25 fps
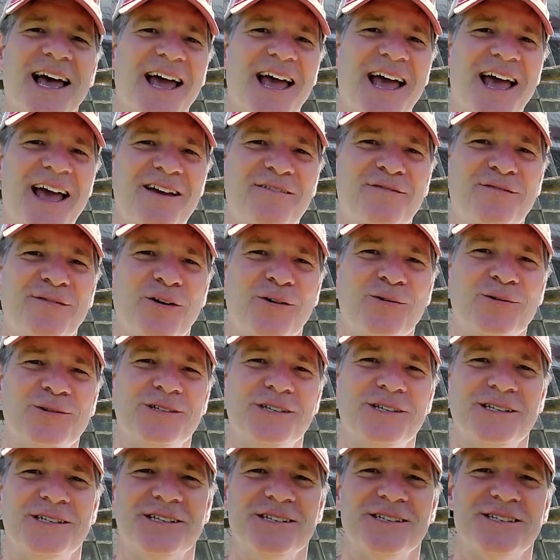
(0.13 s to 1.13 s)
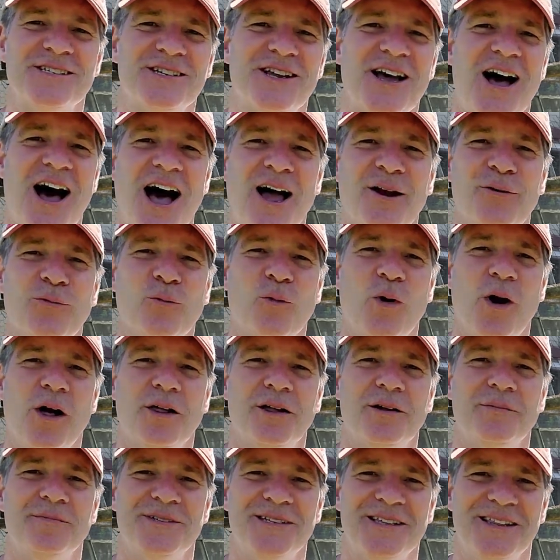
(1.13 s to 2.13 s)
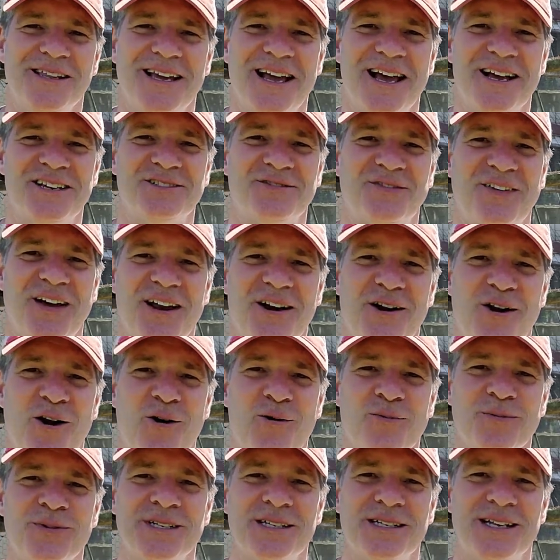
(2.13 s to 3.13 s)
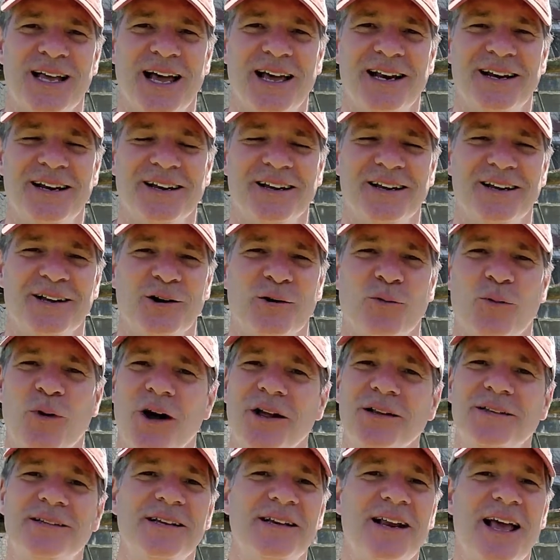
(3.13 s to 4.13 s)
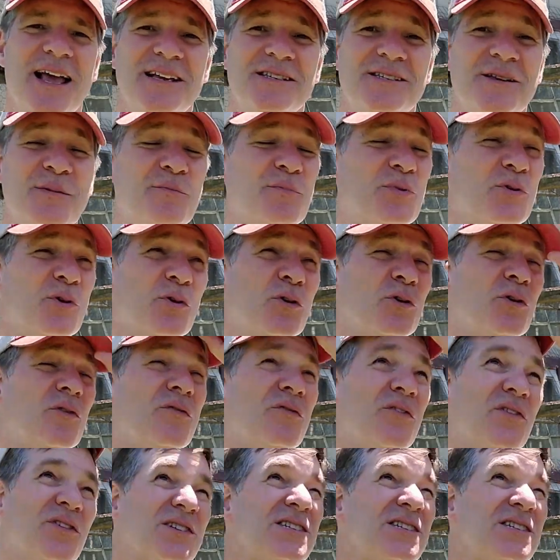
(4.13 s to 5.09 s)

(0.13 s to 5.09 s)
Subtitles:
Hey folks, this is Scott and welcome to the XFed Homestead. Well, today's a beautiful